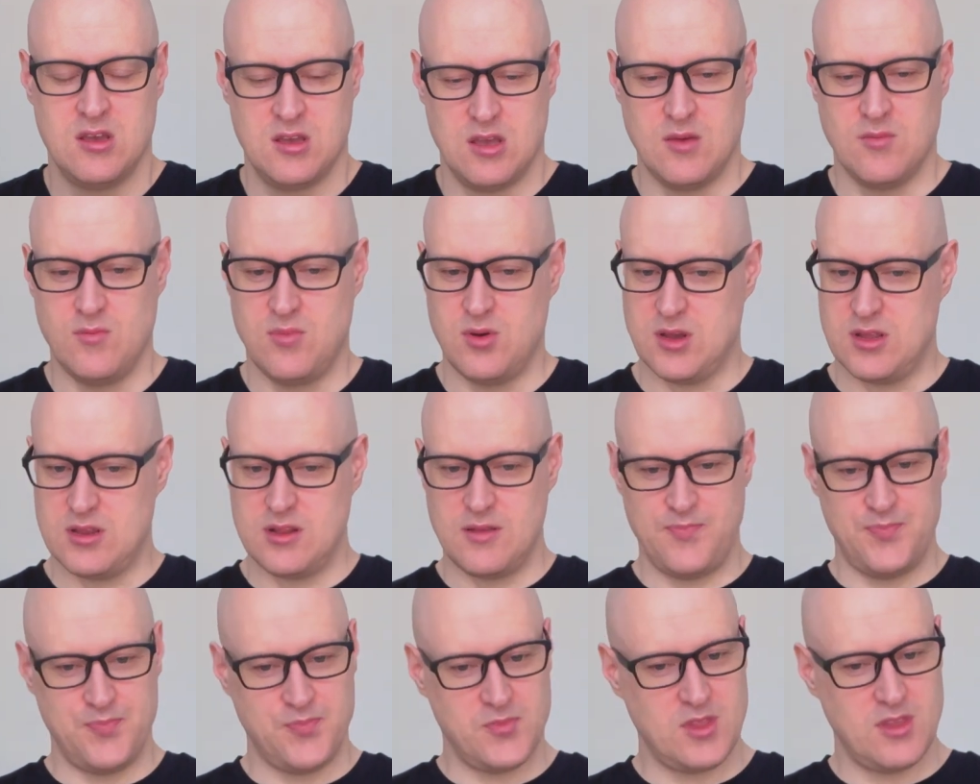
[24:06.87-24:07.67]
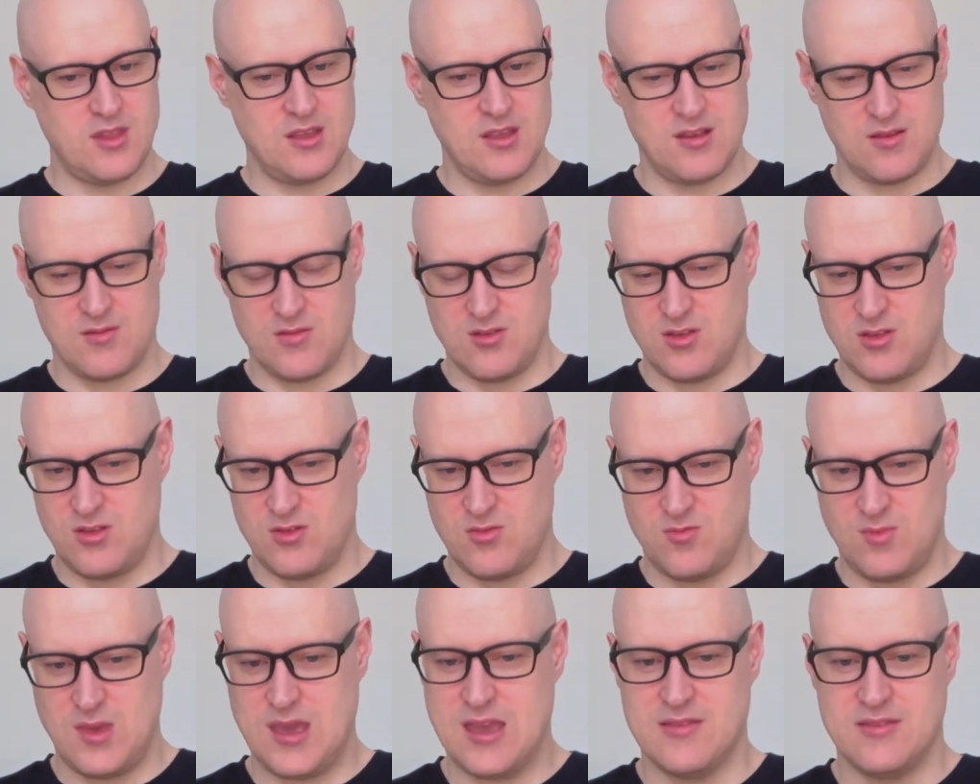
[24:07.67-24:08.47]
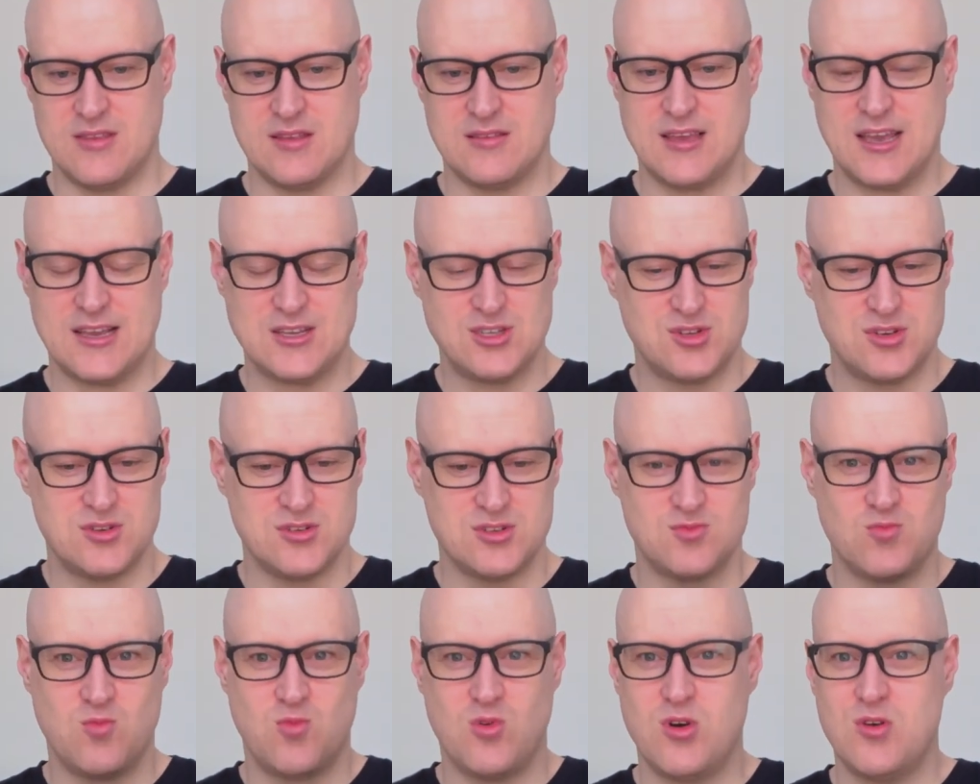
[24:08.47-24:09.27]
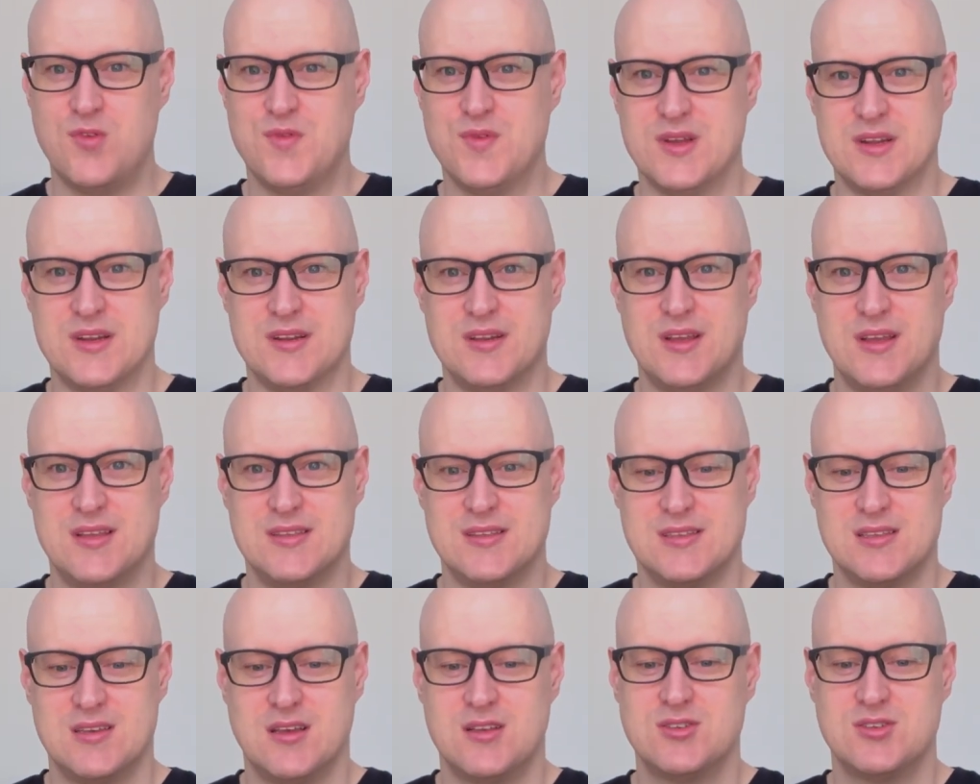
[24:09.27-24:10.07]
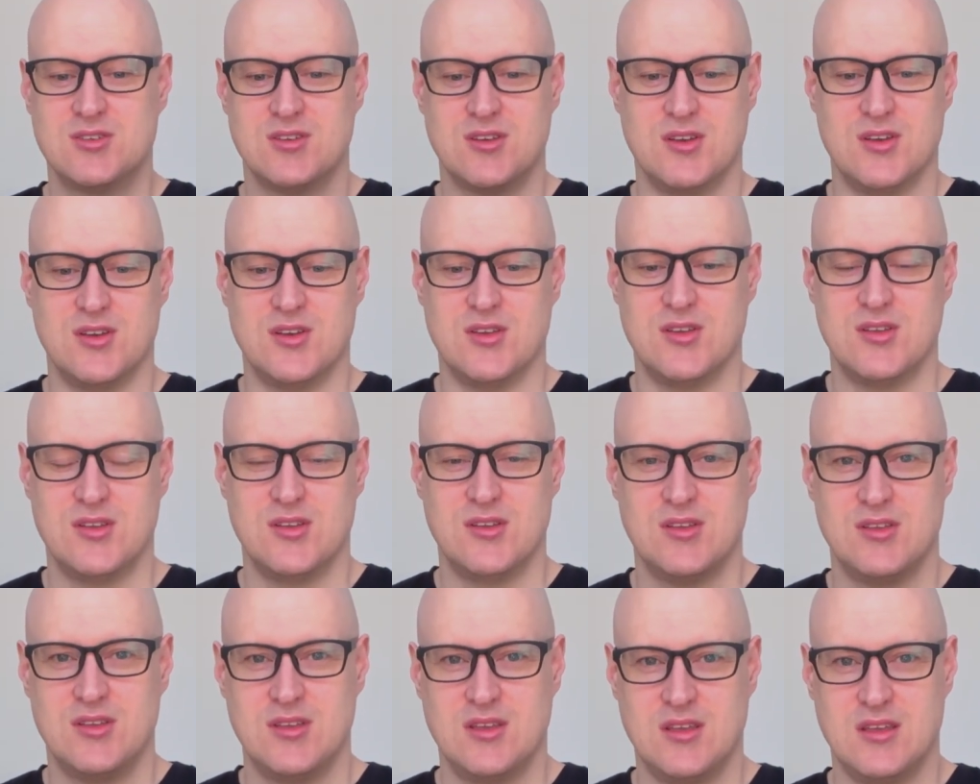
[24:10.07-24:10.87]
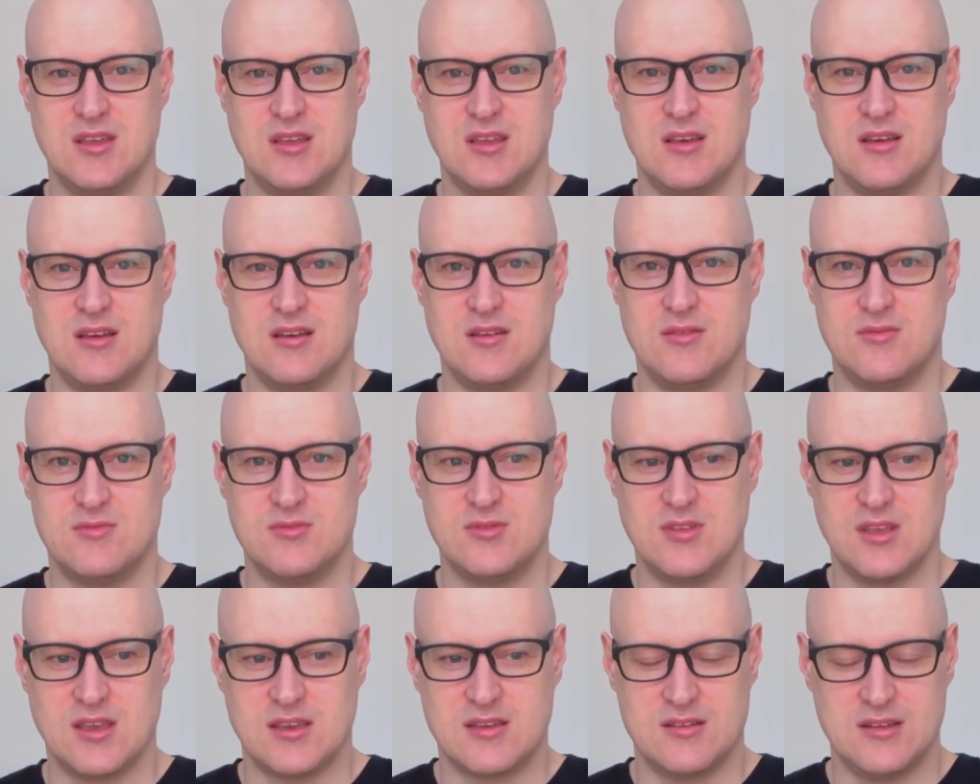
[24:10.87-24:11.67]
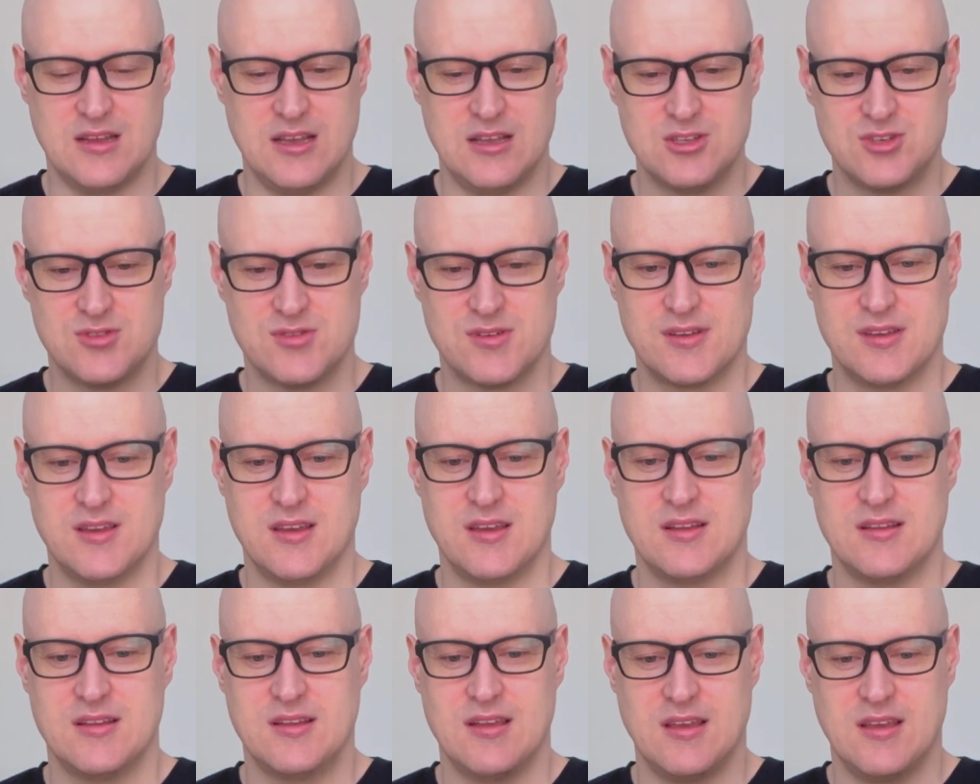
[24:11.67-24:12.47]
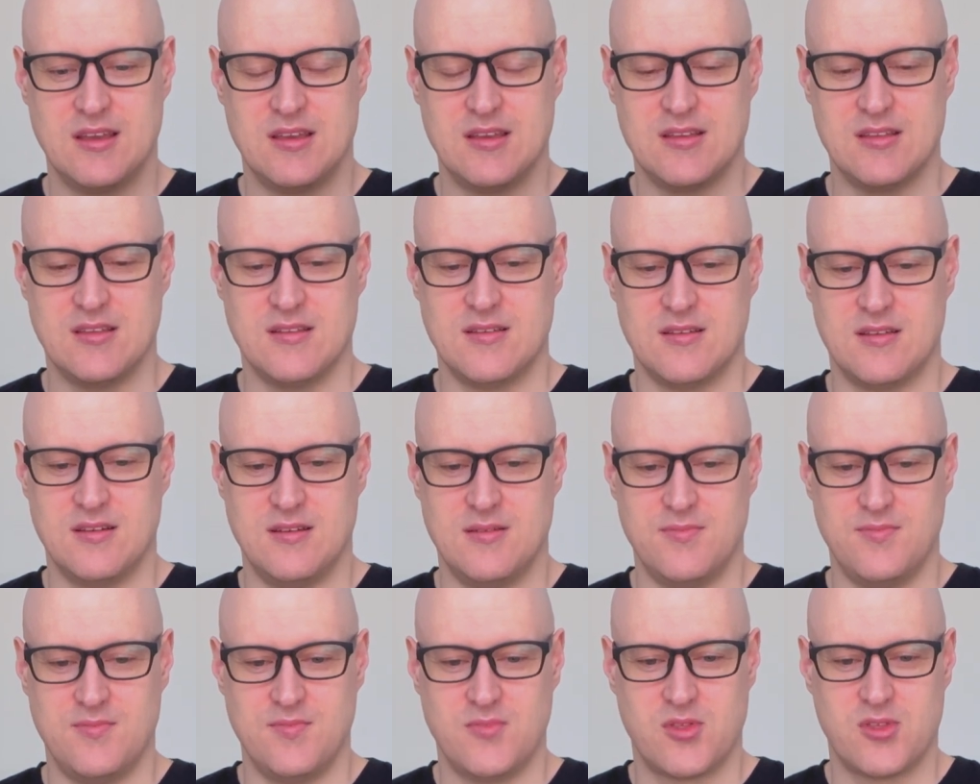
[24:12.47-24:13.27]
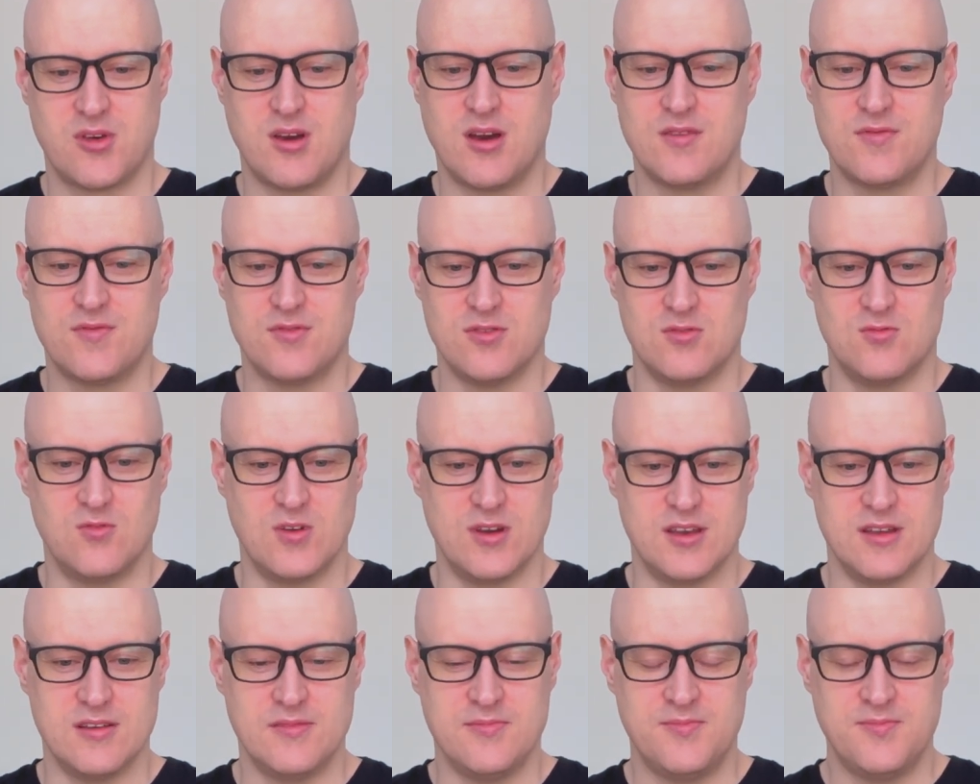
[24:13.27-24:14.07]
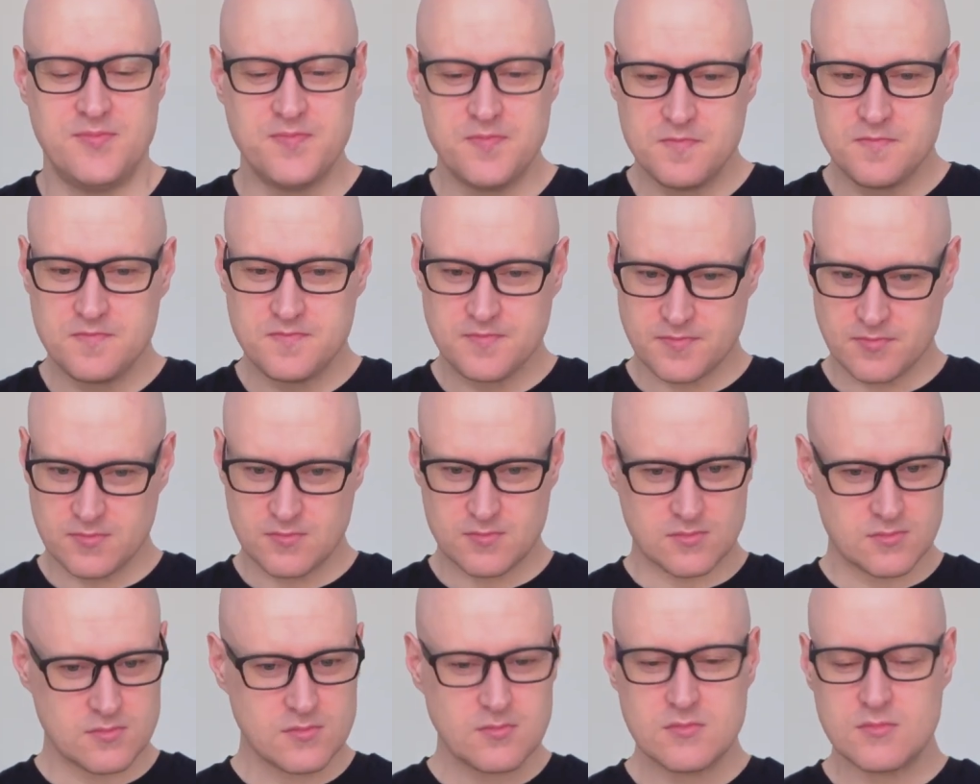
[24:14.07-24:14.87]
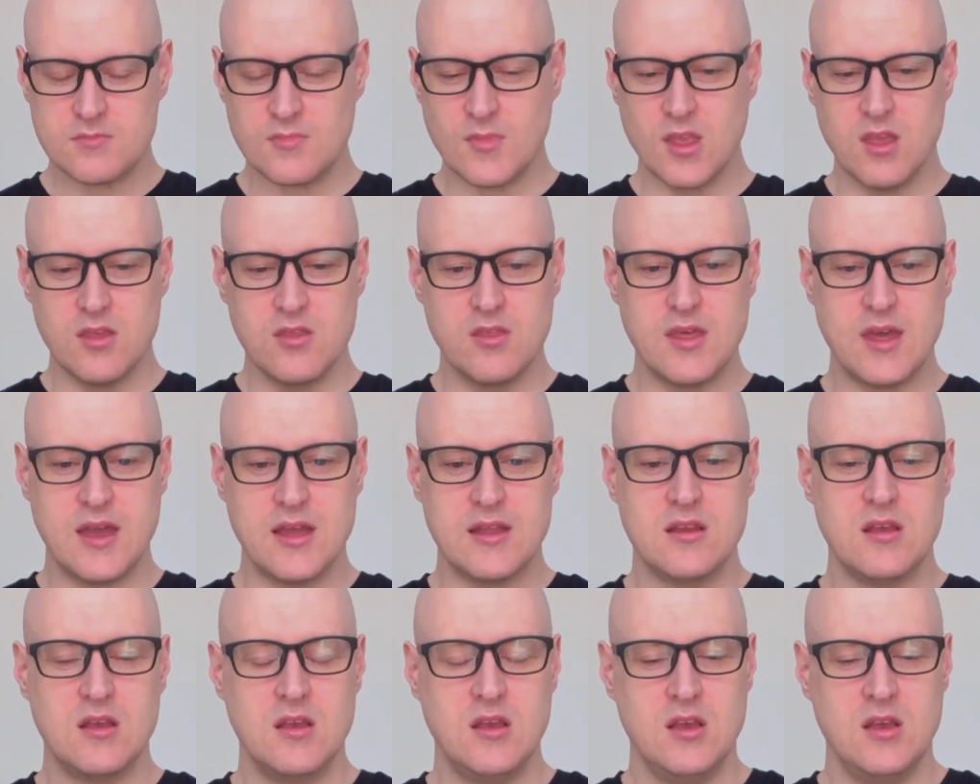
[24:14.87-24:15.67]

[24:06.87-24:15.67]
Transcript: But man, the texture is woven in such a, like an intricate and thoughtful way that